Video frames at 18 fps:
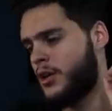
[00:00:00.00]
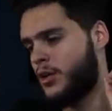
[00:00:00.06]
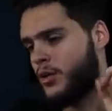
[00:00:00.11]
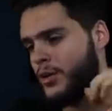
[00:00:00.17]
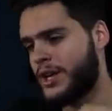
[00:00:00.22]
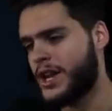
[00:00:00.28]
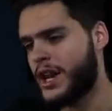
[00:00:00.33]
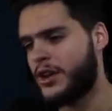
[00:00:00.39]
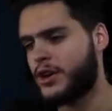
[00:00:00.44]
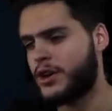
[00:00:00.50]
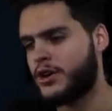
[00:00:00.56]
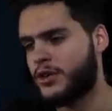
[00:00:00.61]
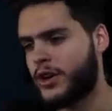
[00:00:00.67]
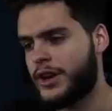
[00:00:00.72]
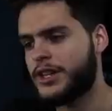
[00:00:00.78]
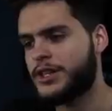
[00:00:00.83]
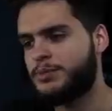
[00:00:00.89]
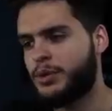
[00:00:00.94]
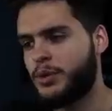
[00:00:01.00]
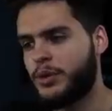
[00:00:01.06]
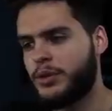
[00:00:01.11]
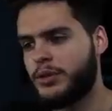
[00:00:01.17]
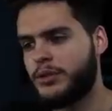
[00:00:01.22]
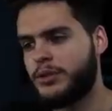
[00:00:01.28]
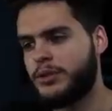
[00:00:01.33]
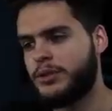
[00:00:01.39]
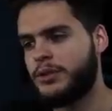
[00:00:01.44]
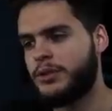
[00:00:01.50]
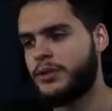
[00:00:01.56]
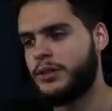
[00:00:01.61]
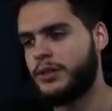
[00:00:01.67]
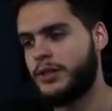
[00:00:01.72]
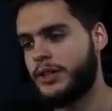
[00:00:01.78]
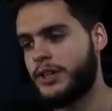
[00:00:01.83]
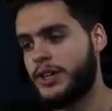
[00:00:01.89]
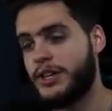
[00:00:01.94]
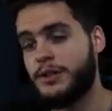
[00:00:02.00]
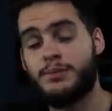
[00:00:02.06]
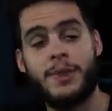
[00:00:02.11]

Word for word: We got our greatest pull in